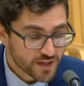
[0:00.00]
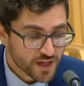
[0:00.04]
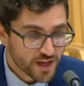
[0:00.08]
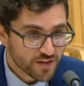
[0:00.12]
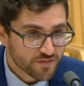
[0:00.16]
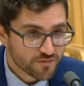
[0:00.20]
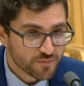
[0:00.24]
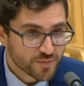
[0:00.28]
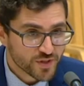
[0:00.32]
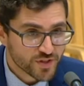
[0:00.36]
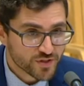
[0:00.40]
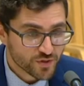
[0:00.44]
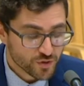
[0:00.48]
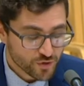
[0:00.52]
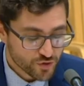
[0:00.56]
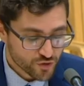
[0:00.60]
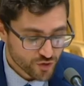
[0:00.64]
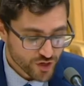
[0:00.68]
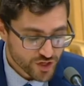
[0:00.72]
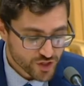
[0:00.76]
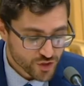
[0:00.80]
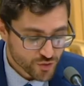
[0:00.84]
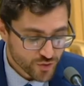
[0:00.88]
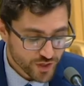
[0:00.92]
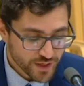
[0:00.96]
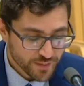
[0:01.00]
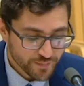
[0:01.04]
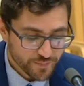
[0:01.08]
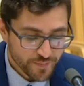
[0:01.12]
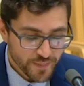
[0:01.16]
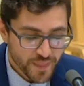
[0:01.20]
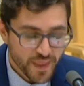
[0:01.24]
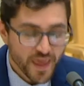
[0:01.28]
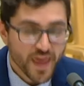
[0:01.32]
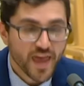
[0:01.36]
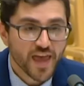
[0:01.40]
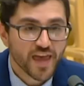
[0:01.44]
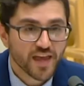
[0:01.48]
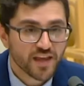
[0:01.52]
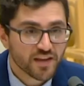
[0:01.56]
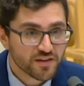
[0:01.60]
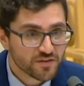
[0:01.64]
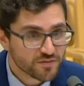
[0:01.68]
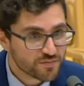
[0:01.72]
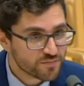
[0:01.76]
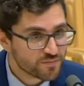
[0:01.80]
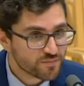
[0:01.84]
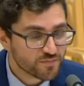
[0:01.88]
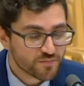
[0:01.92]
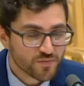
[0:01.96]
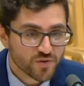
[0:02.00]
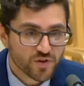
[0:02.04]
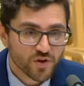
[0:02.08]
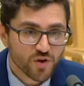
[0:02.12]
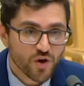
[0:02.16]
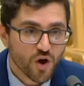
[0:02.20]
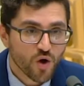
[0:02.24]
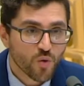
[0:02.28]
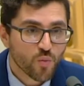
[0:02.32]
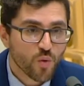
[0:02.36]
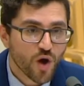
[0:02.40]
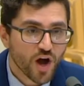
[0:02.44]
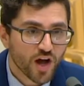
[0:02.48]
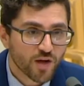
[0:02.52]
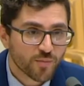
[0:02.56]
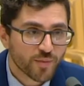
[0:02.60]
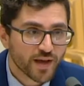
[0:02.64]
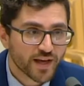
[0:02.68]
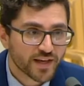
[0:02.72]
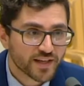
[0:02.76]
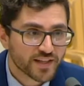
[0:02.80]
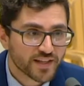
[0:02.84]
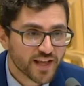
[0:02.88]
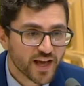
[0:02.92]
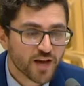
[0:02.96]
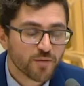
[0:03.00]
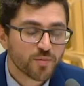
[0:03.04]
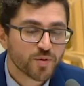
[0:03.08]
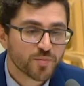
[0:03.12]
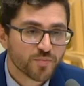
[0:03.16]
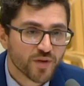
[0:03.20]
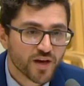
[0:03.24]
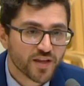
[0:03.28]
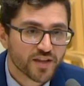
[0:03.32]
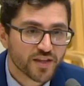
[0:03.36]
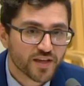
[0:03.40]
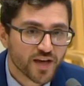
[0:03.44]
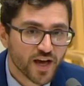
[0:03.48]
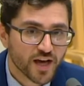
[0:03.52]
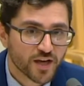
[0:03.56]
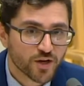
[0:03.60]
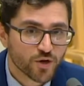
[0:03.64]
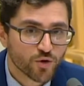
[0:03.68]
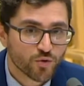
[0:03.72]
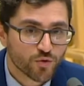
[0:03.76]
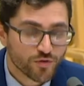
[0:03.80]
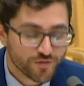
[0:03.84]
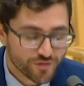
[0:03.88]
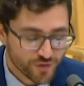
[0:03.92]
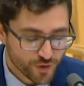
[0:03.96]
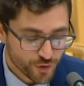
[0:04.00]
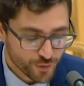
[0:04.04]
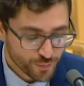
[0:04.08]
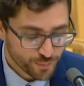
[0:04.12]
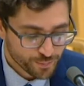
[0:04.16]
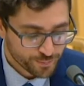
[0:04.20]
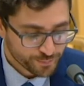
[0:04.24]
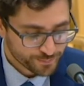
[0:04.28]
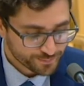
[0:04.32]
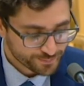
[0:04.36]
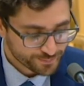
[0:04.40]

the government's own treasury, and a while back now, but by the Garner Review.